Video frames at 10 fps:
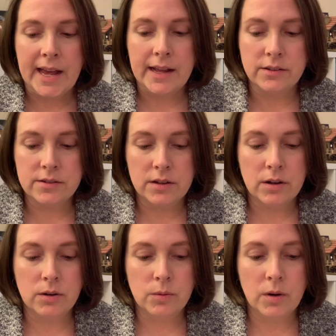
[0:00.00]
And
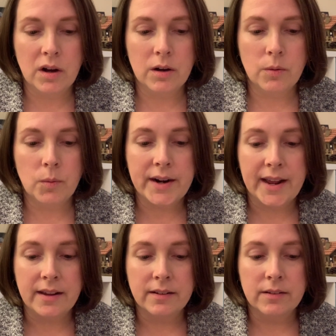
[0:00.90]
so when
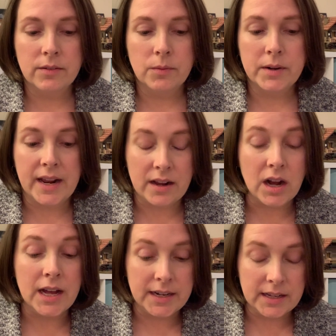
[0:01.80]
I
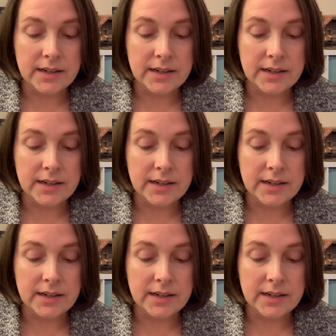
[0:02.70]
got it,